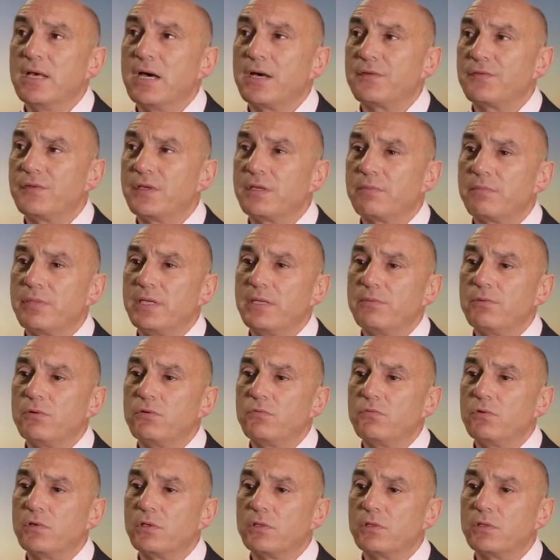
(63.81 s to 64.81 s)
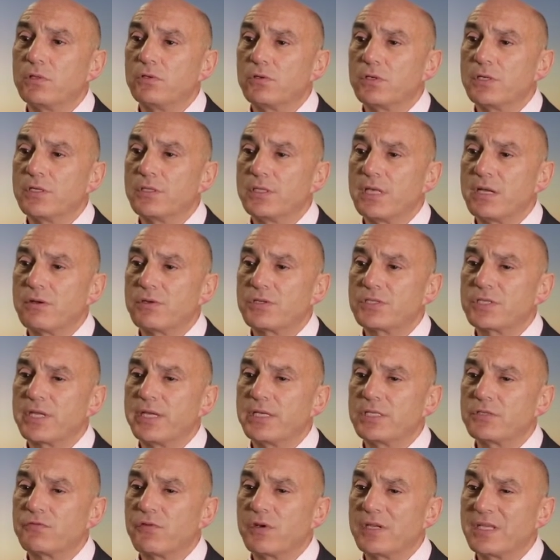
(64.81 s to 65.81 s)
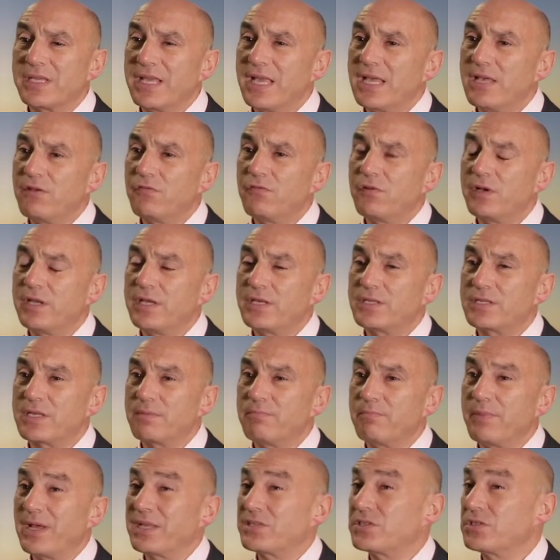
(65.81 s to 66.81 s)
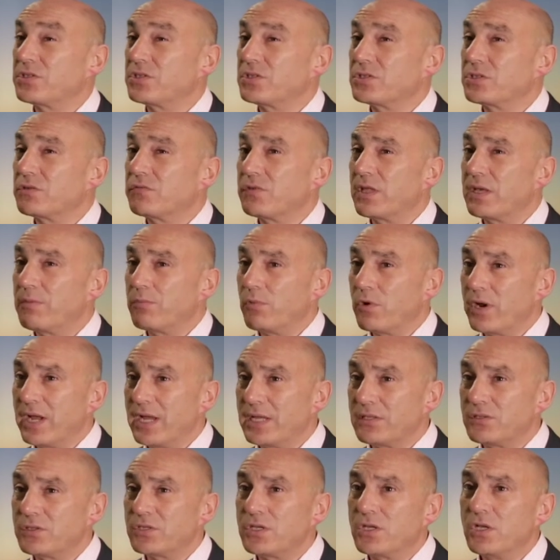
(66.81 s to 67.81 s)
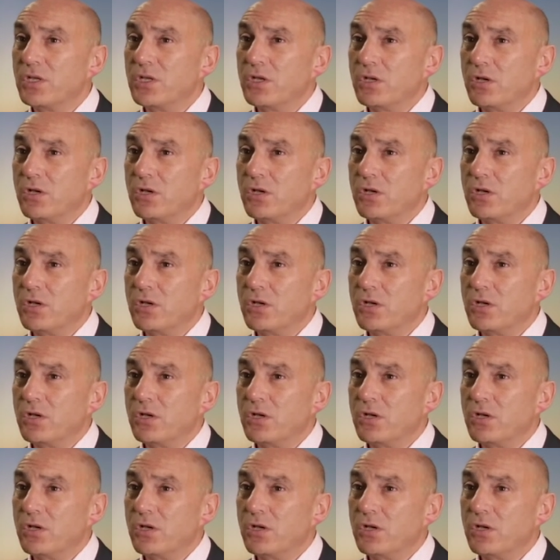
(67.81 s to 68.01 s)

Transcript: I think people will look at their estates very carefully as ambassadors of their brand,